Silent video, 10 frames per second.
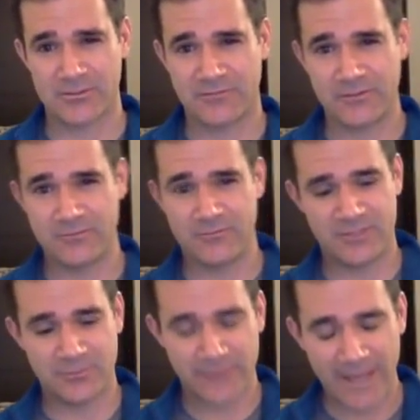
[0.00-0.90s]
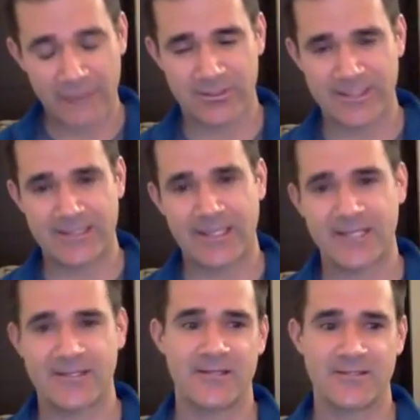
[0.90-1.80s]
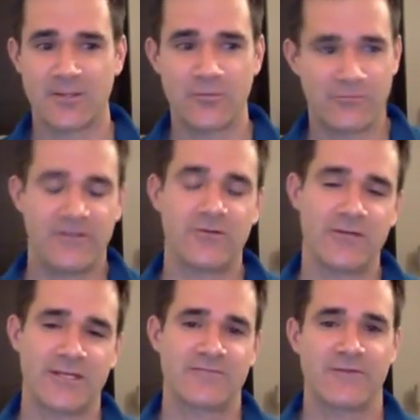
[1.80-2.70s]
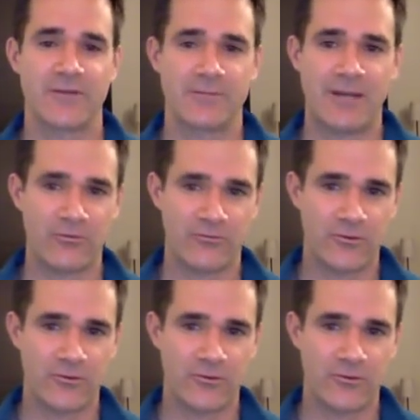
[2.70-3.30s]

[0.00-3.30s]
if you do that really late, they don't feel like it's very powerful.